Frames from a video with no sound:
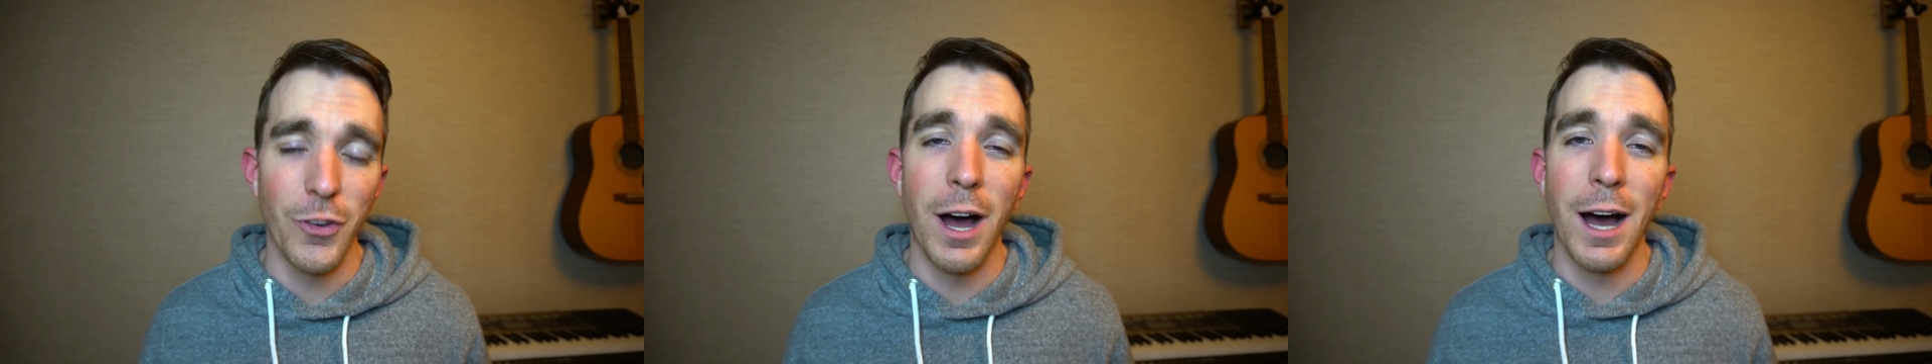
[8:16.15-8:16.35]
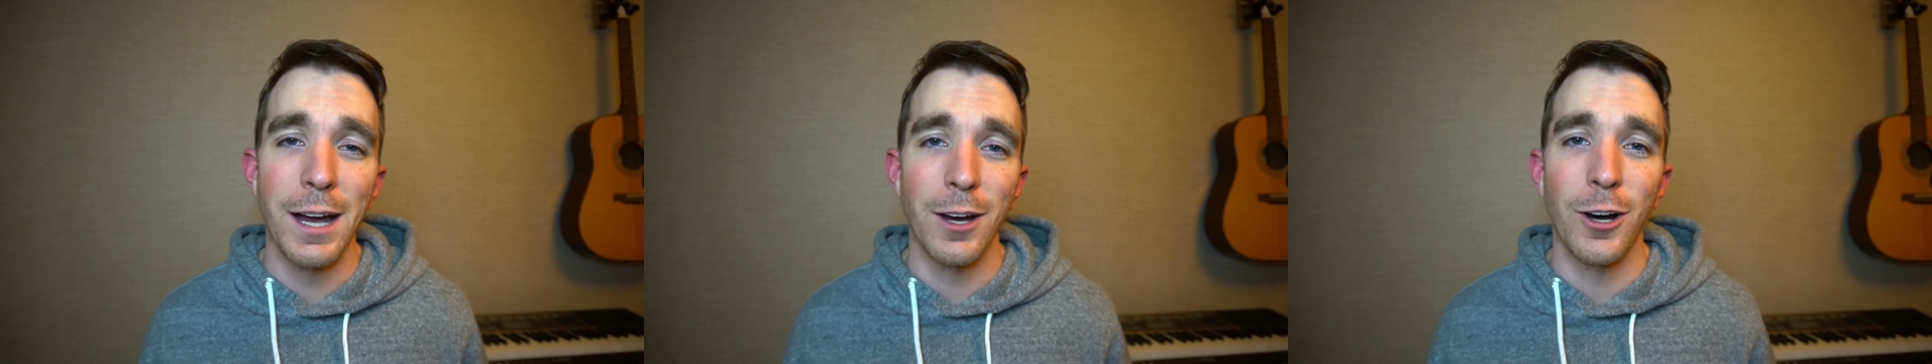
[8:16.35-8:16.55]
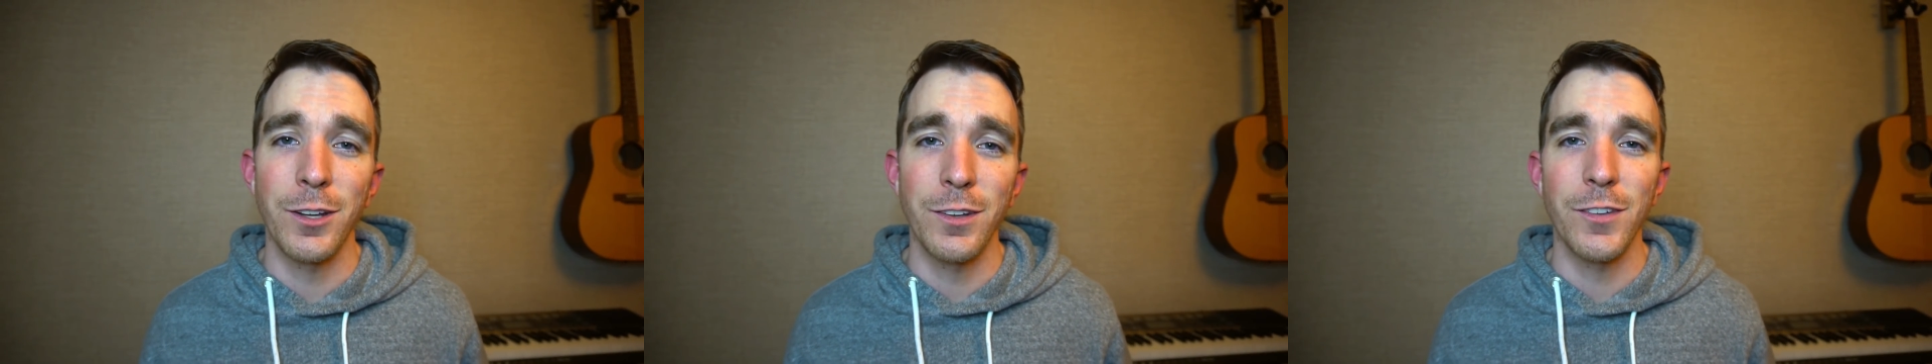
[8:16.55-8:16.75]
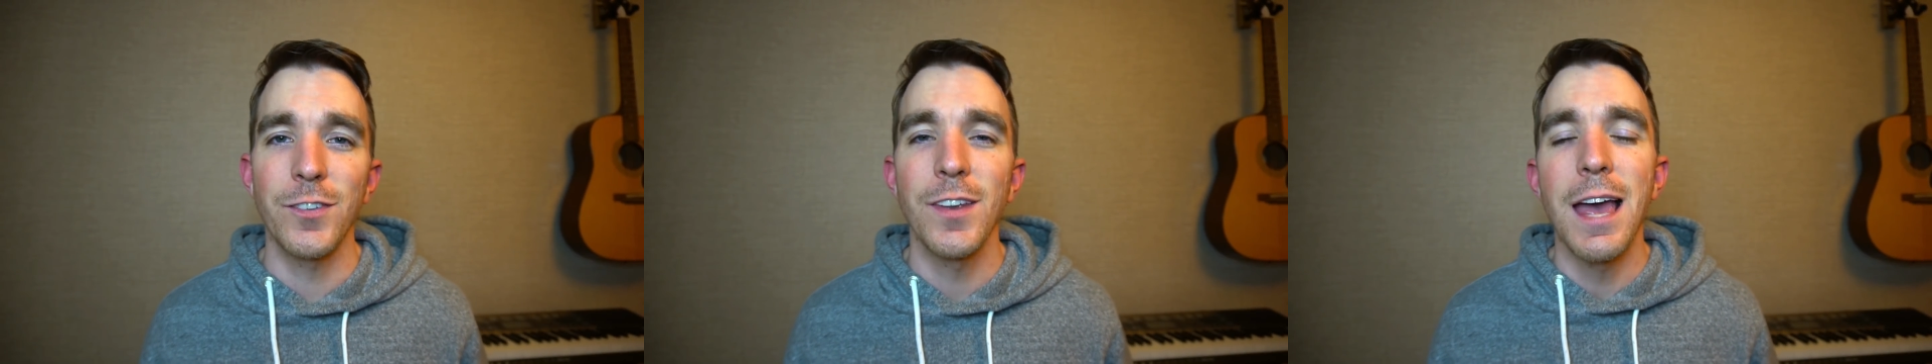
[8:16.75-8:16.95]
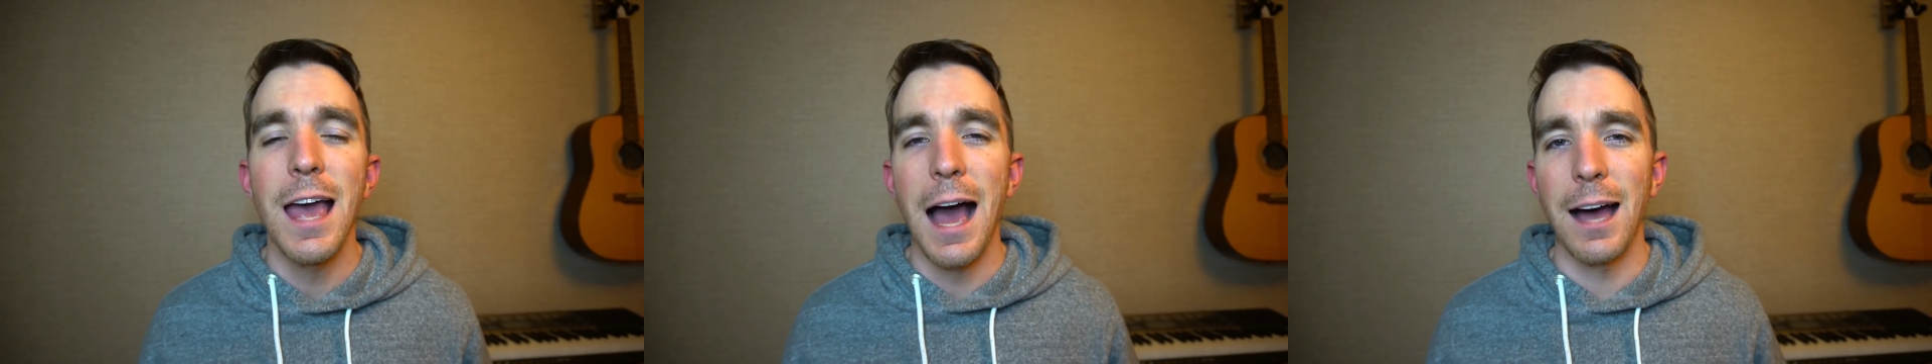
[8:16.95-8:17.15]
eye on this
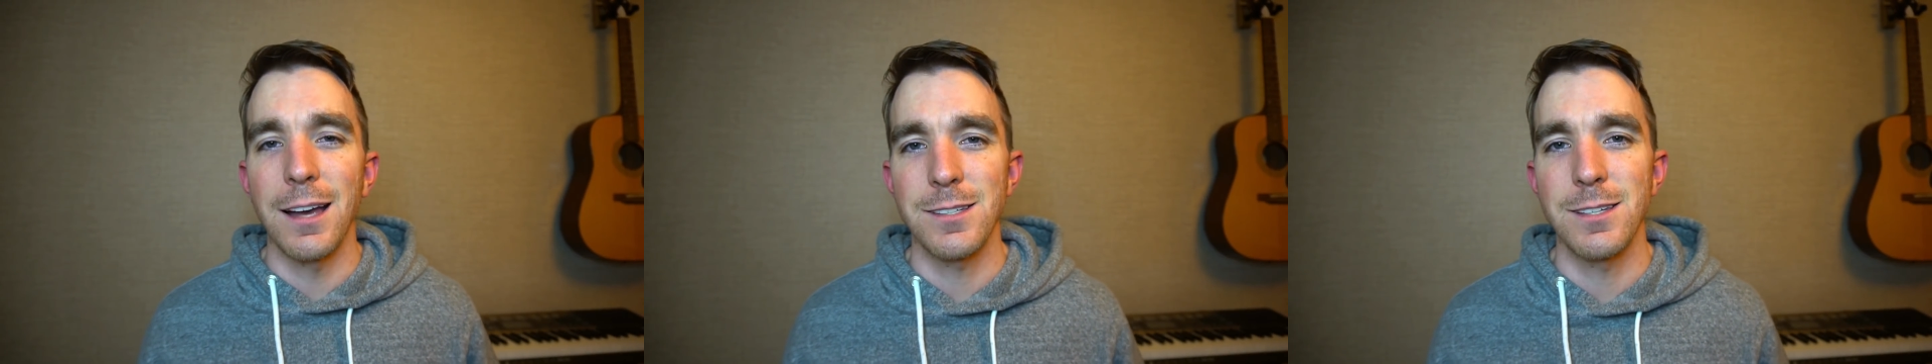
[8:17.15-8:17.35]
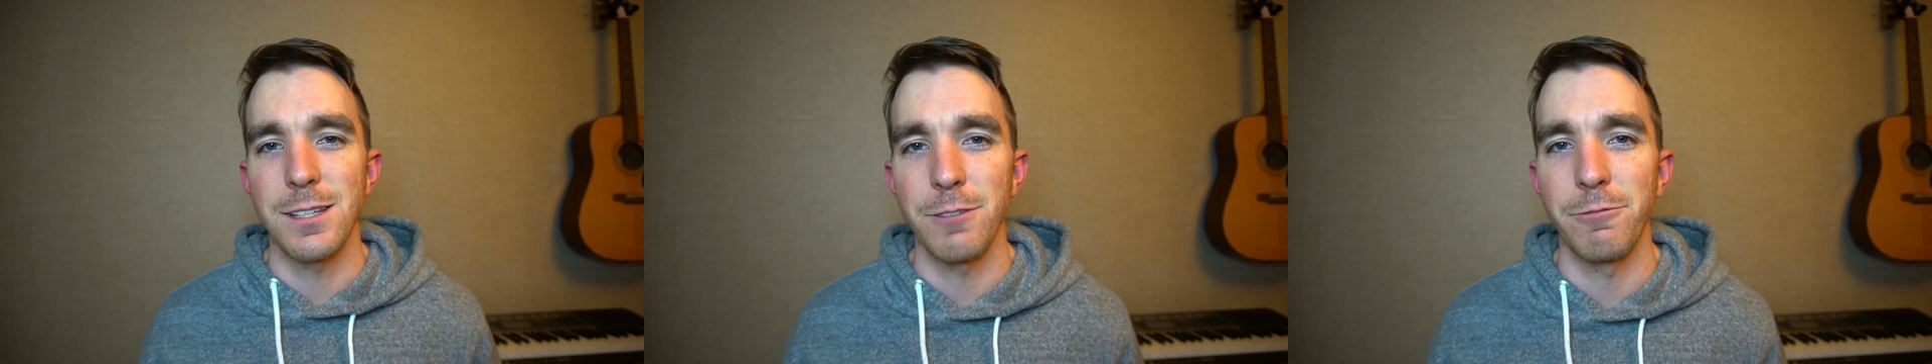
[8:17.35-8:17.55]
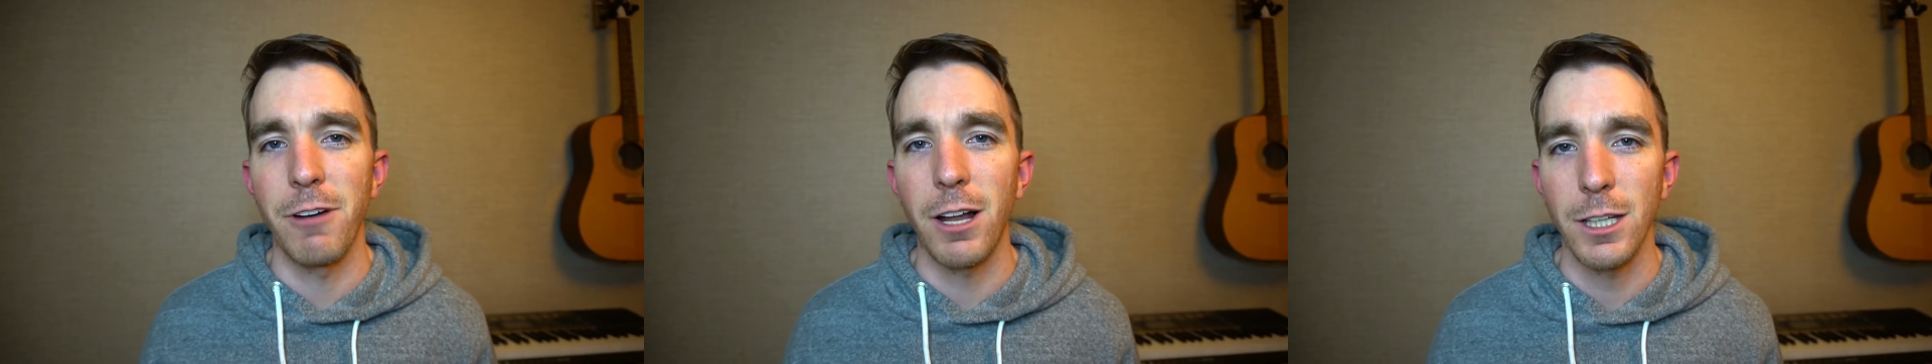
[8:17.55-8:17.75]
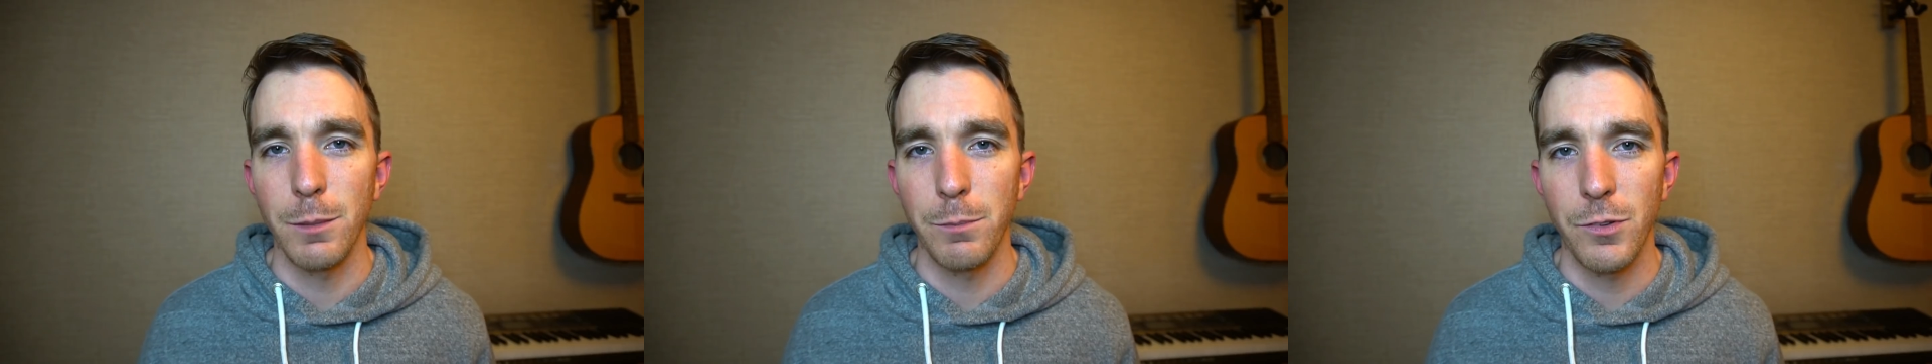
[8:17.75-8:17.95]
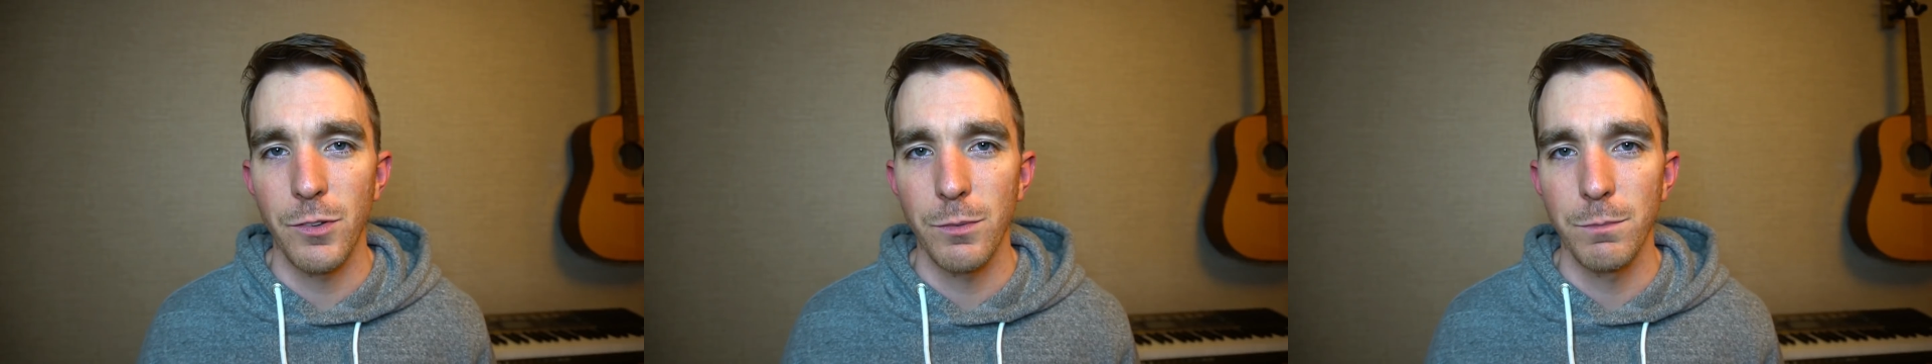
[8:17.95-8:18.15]
as it
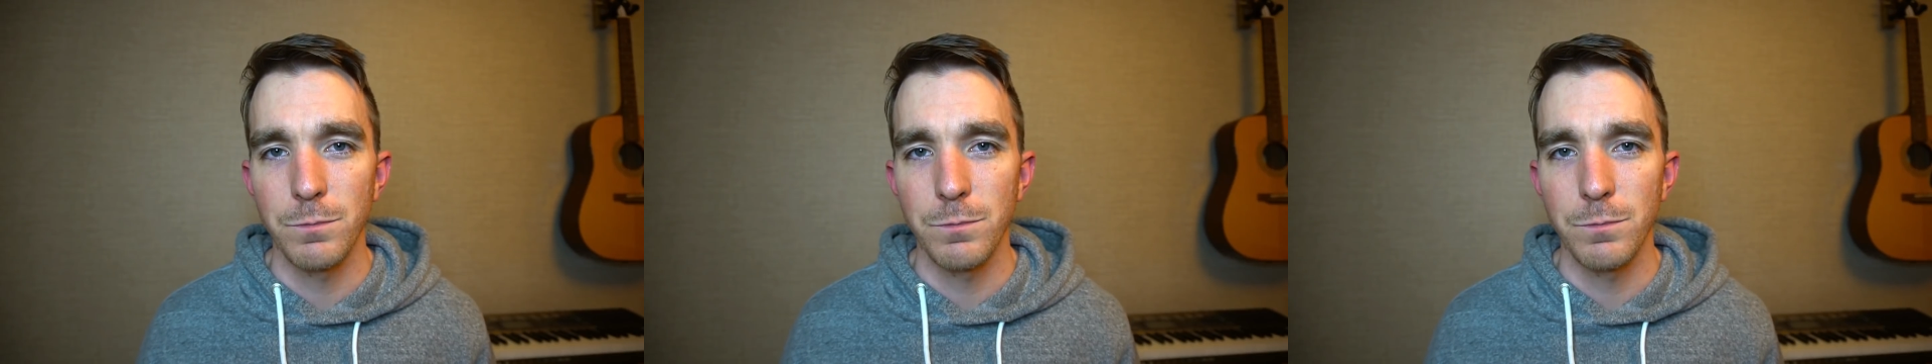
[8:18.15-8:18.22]
develops.